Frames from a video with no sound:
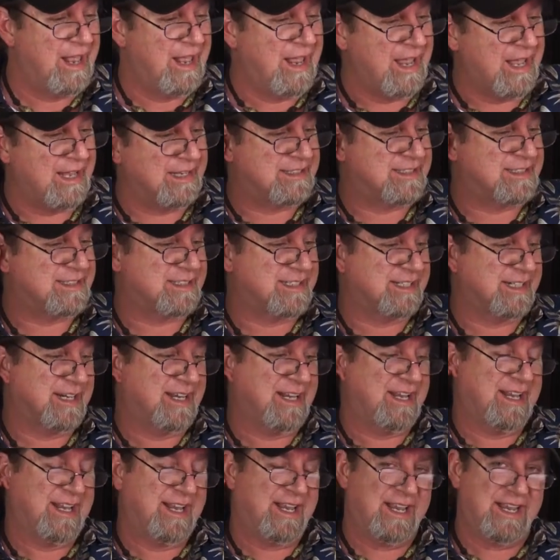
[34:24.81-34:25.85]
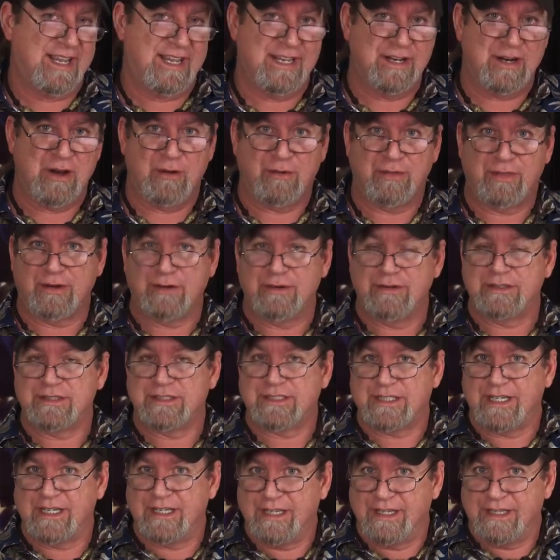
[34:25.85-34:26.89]
It's, you know,
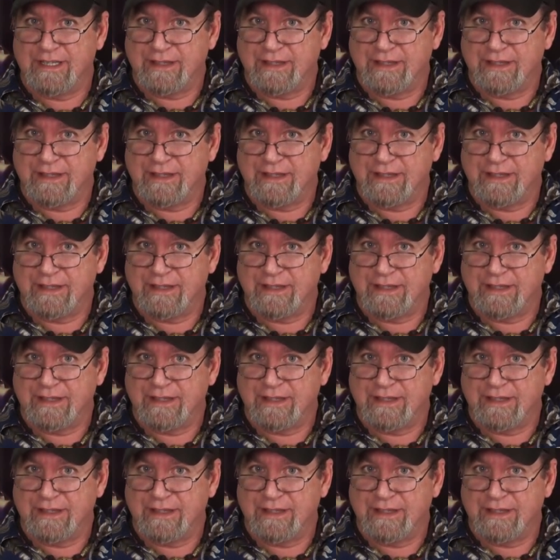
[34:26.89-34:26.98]
there's